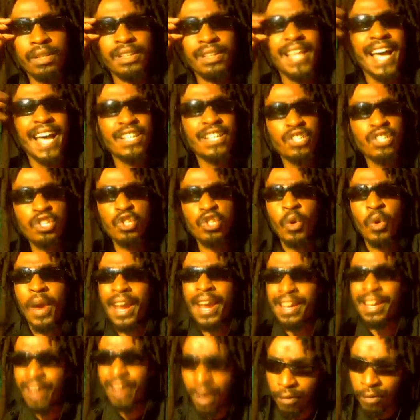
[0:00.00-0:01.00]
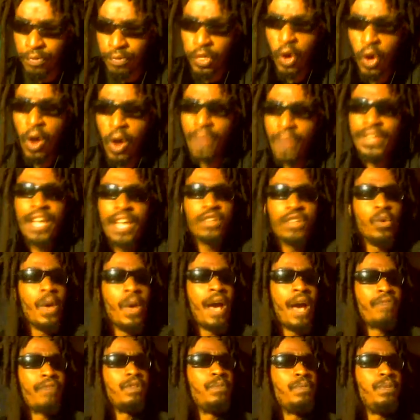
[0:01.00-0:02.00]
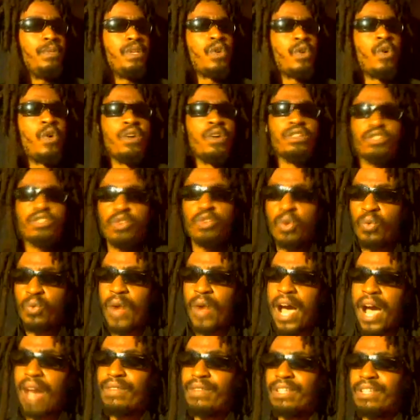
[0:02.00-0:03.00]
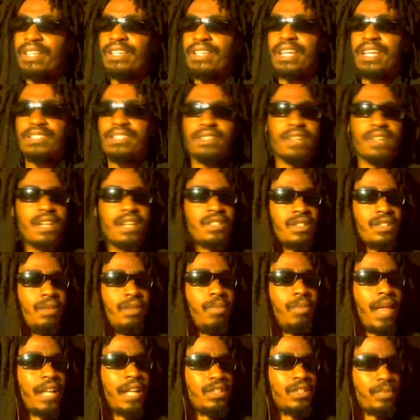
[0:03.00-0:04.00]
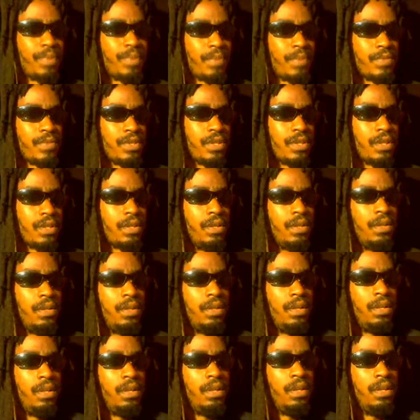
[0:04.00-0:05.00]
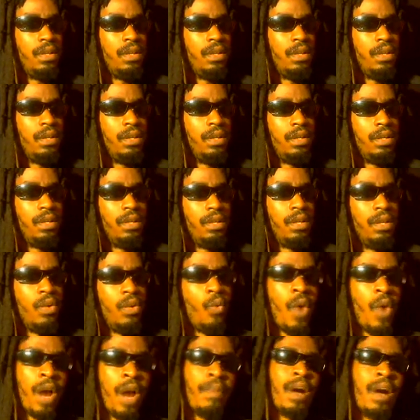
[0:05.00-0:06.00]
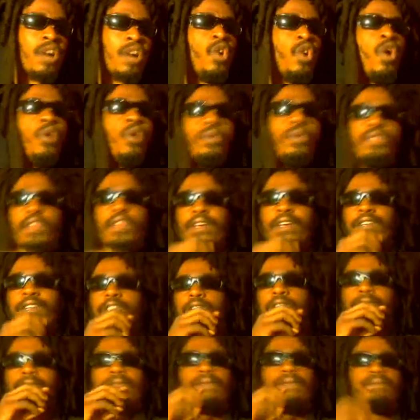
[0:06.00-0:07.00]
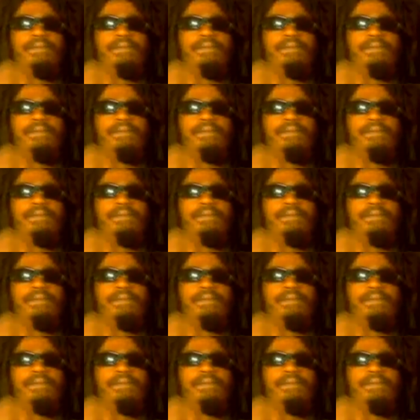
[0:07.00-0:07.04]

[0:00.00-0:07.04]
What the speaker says: That's the train of thought that you have to be on to arrive at the destination of black supremacy. Where am I going with this?